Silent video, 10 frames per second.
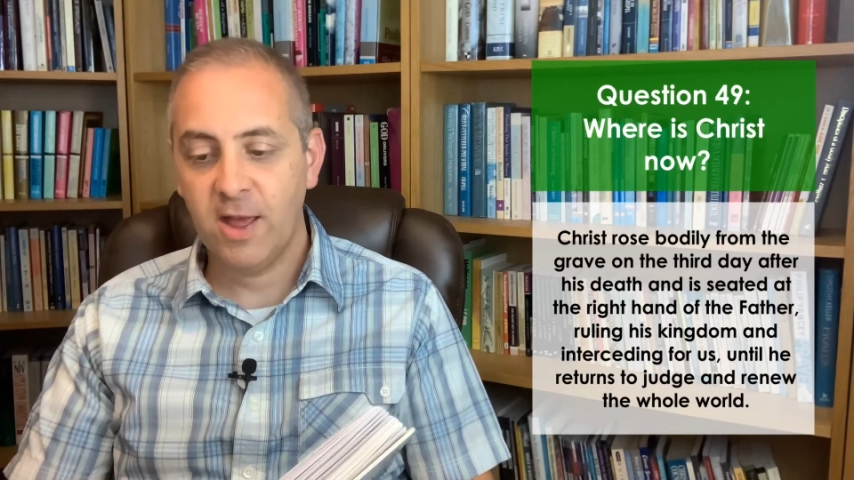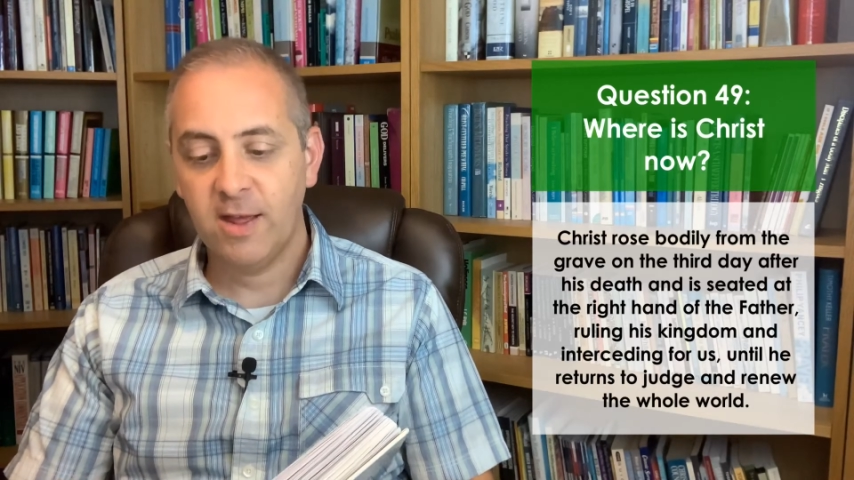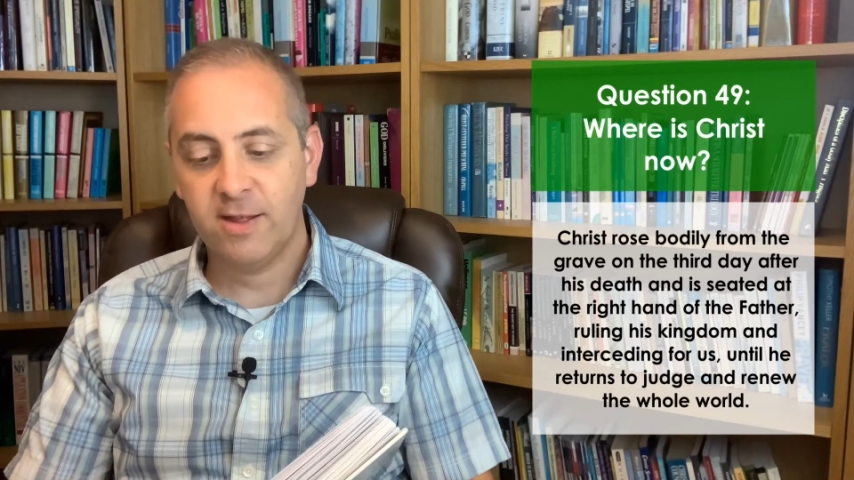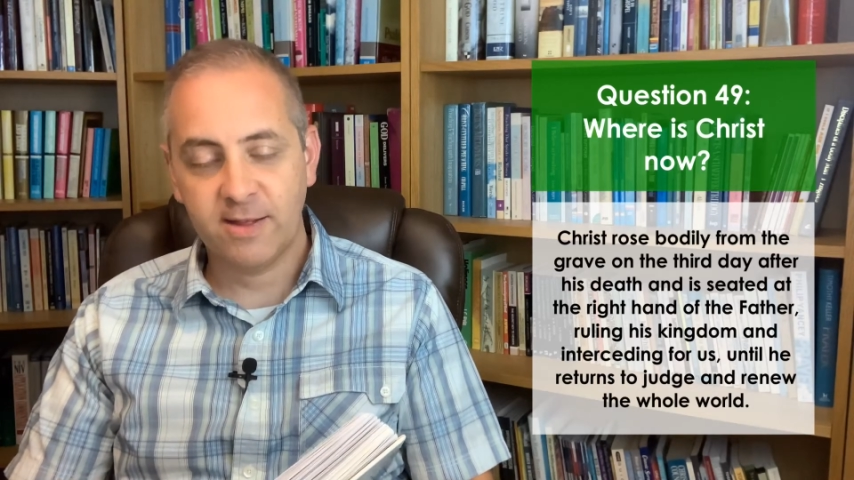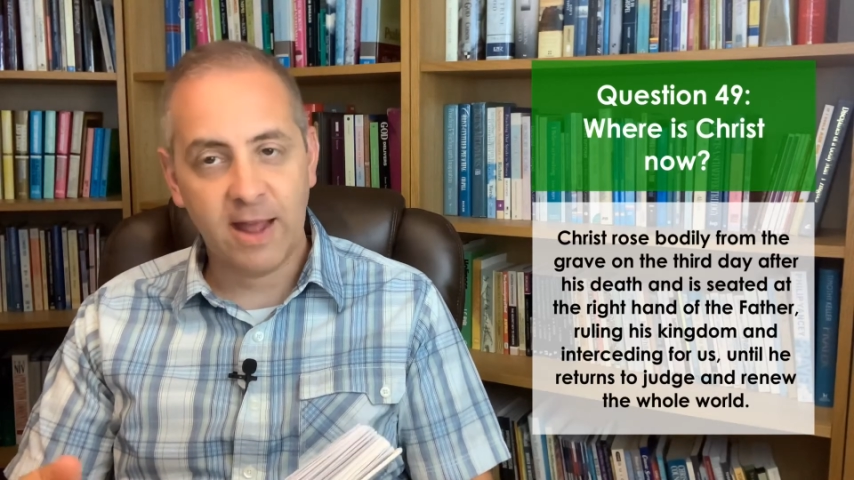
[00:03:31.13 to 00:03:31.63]

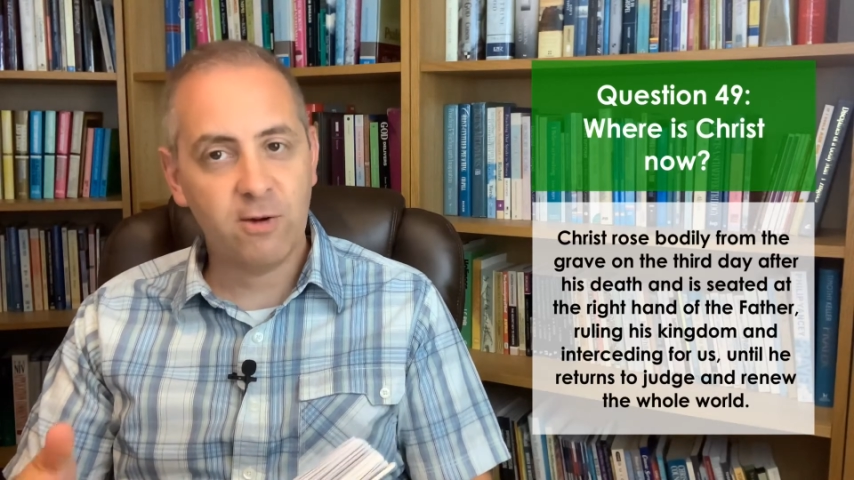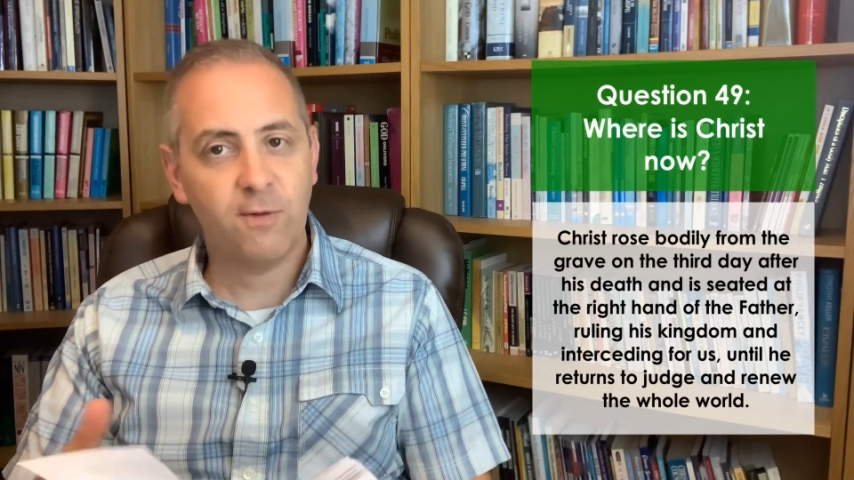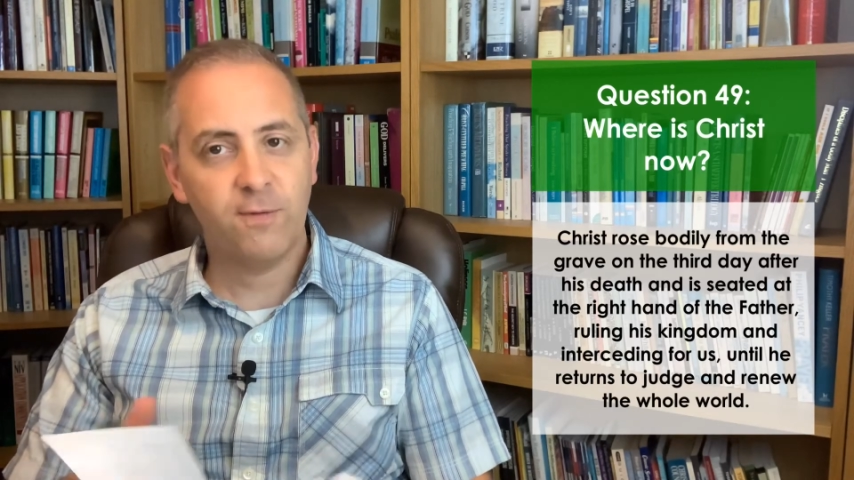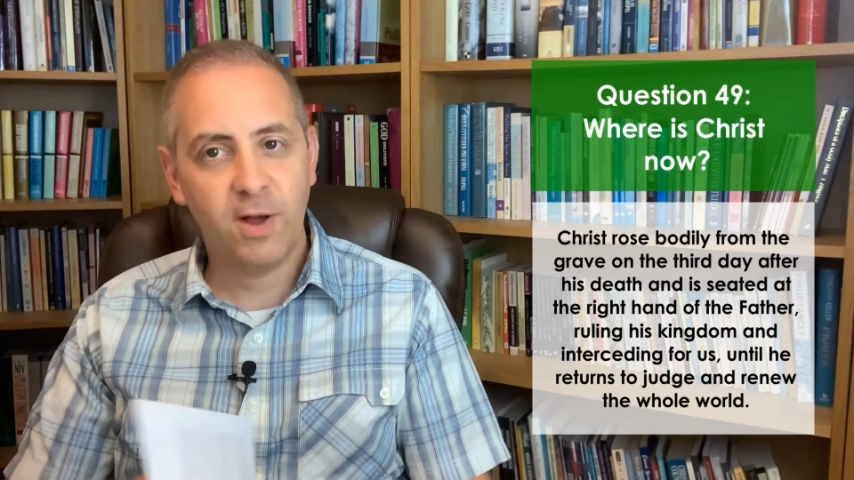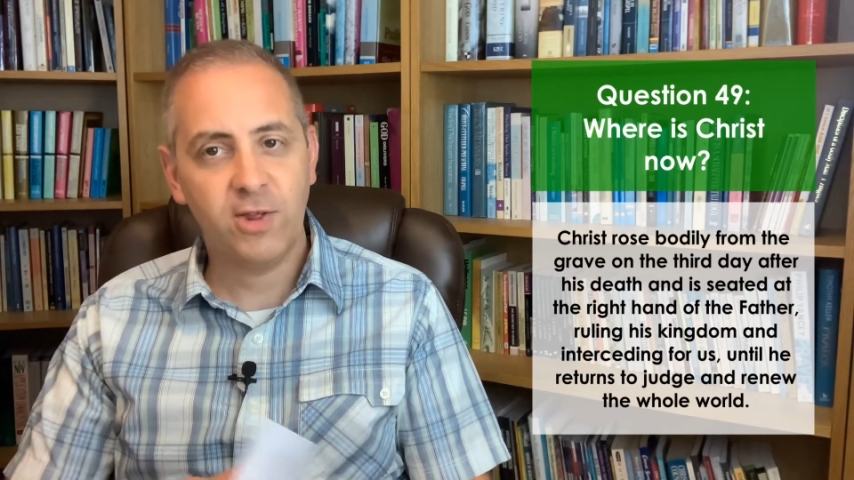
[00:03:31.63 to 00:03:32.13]

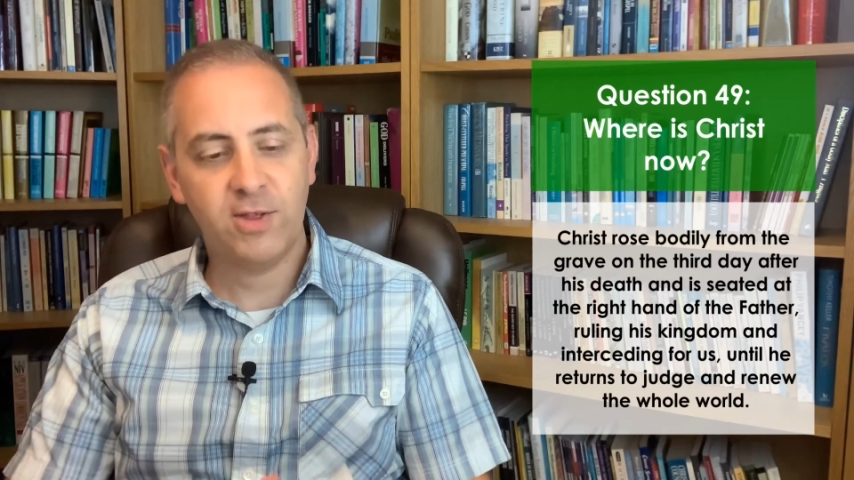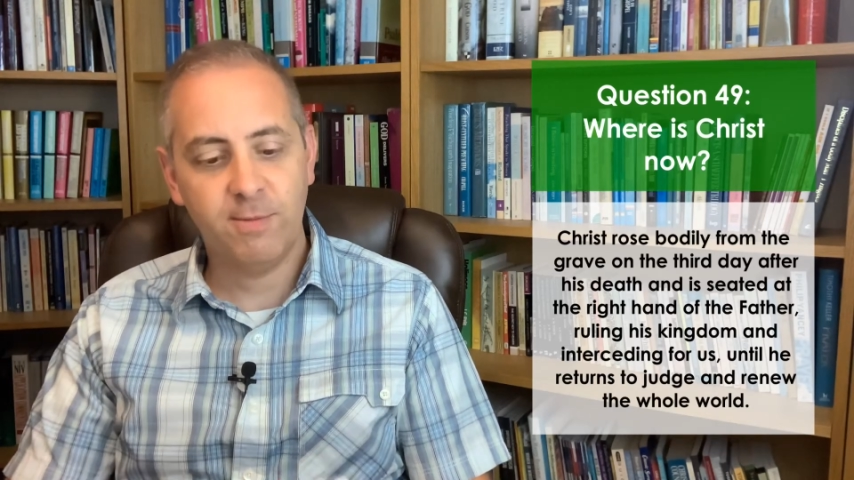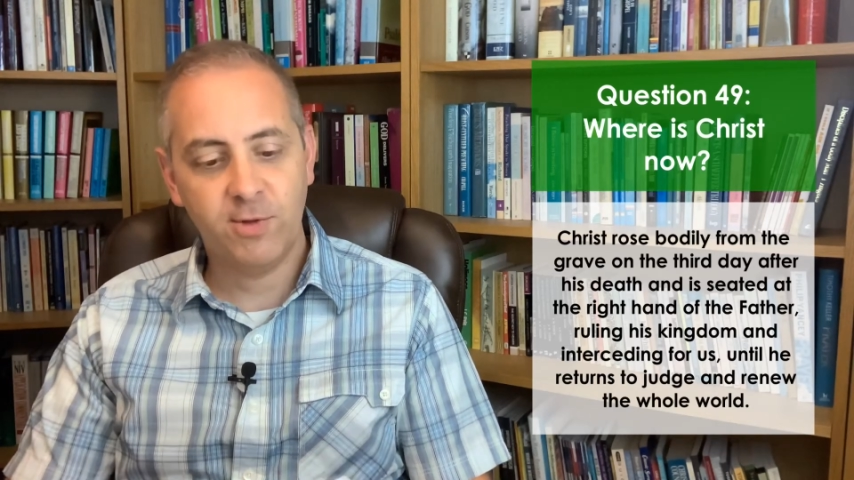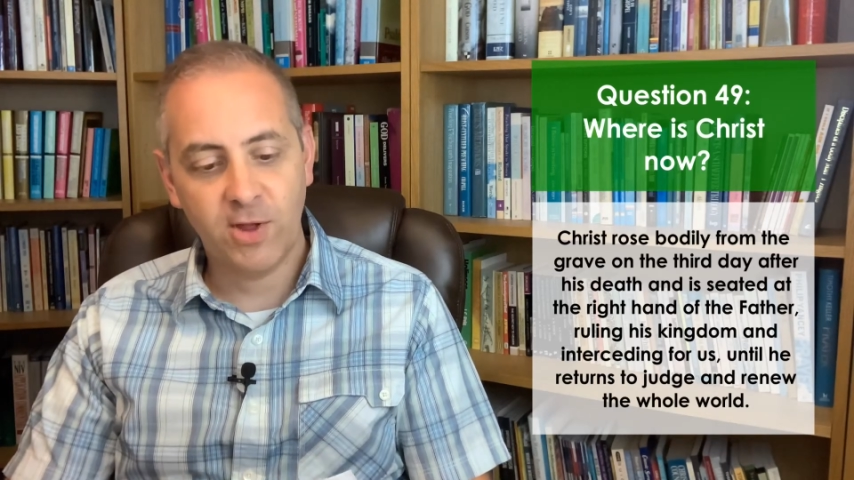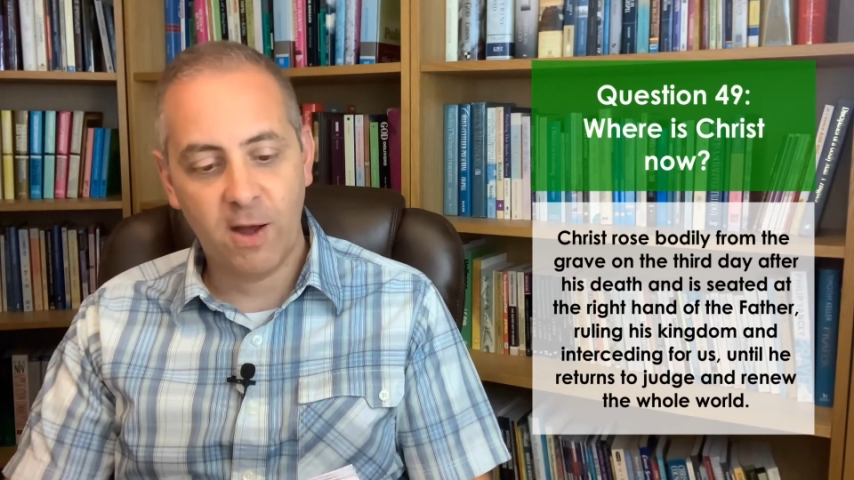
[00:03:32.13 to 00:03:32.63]
sacrificed
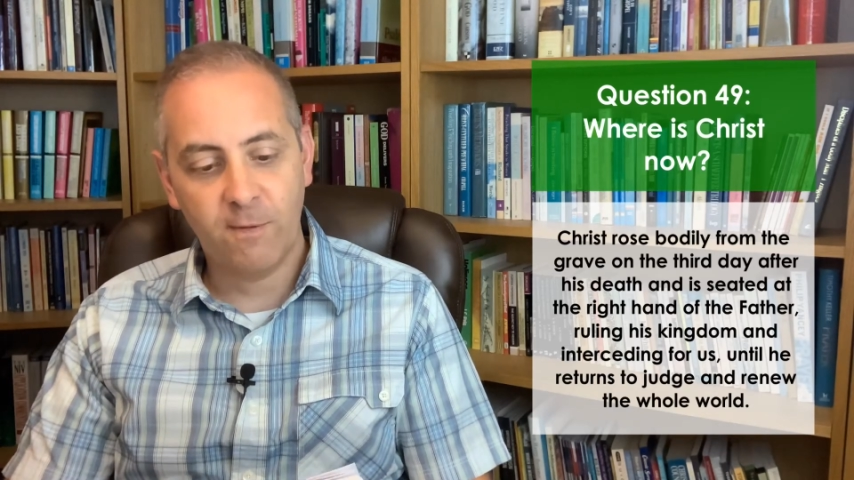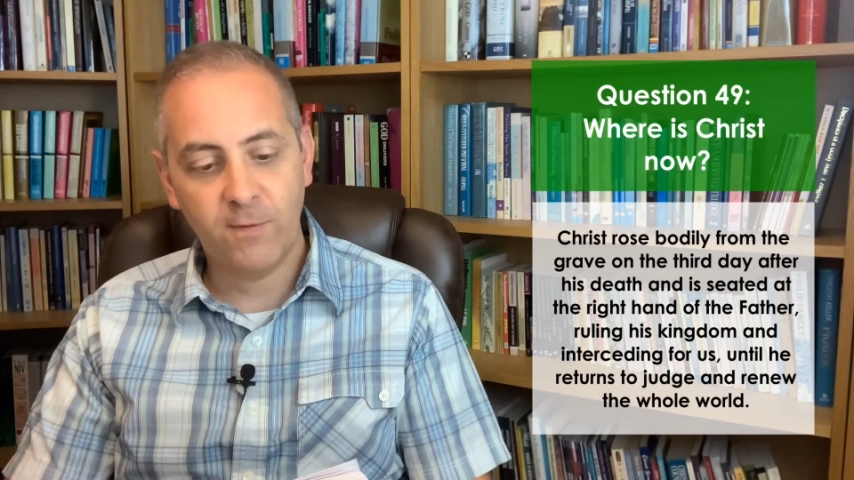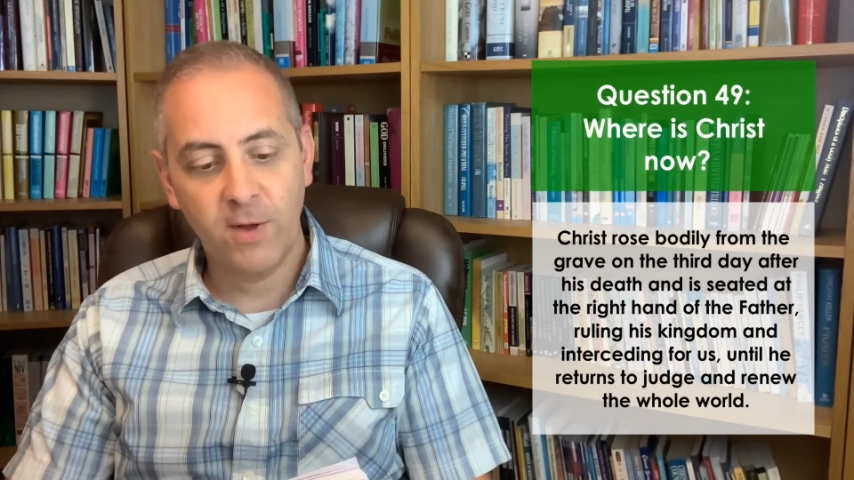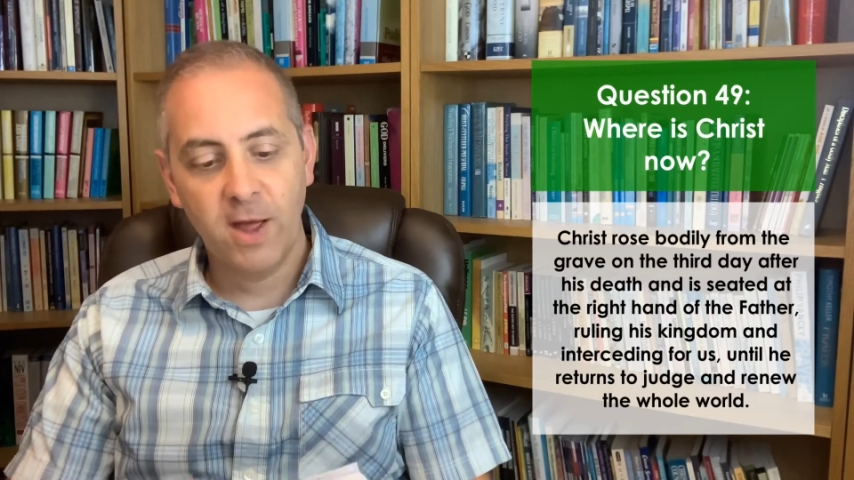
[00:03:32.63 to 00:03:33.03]
himself